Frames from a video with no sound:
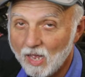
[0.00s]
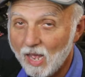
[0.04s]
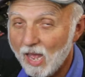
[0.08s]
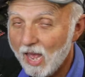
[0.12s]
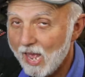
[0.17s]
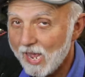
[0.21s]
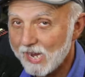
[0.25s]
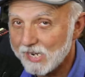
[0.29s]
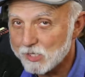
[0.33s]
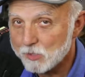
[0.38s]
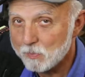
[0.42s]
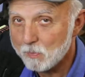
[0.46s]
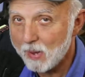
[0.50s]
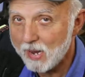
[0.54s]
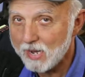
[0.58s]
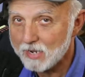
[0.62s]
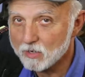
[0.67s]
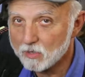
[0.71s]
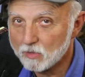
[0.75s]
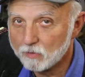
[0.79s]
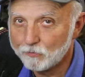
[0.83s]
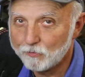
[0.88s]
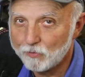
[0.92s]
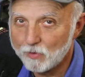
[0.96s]
Hi, it's
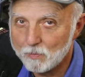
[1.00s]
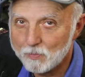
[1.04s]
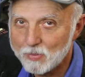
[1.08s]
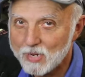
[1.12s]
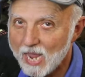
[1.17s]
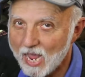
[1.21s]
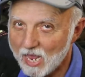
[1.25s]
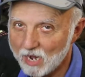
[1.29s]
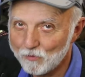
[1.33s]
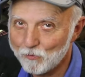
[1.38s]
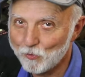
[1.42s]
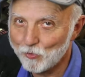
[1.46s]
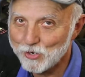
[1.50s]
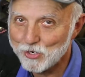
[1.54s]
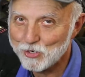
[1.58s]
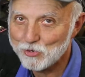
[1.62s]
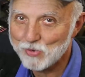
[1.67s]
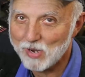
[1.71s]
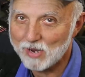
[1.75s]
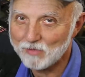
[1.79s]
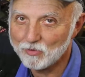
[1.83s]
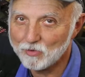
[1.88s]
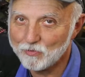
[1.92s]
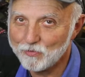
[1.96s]
Michael from California
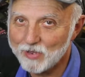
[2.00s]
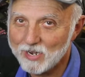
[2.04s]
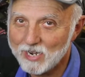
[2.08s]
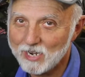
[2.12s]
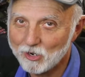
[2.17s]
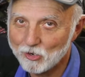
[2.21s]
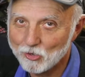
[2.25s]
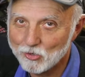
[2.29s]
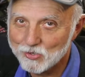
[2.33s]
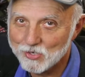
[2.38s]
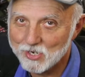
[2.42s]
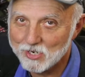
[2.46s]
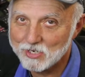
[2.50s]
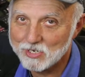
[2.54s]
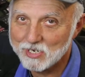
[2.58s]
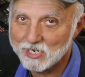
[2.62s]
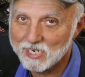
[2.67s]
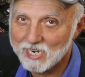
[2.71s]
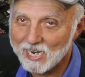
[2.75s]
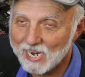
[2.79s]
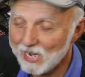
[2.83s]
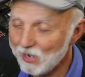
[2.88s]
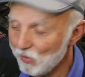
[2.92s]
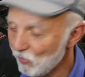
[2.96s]
Travel Videos, and today,